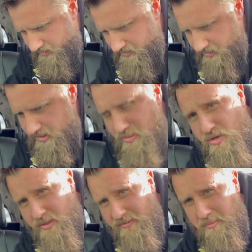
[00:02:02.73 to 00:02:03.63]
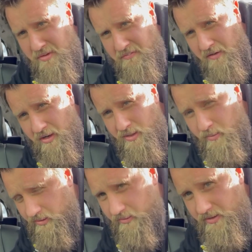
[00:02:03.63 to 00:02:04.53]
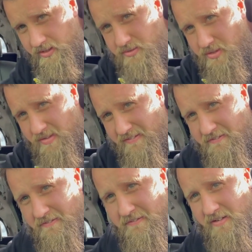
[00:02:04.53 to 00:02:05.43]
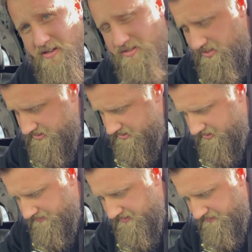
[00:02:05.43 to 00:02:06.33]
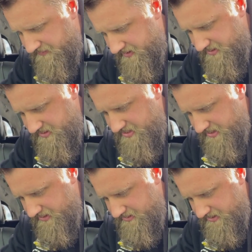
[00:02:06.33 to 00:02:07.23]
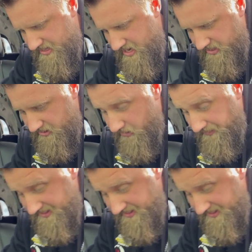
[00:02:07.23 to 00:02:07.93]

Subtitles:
I'm doing is measuring from the firewall to the front of the front seat. And I already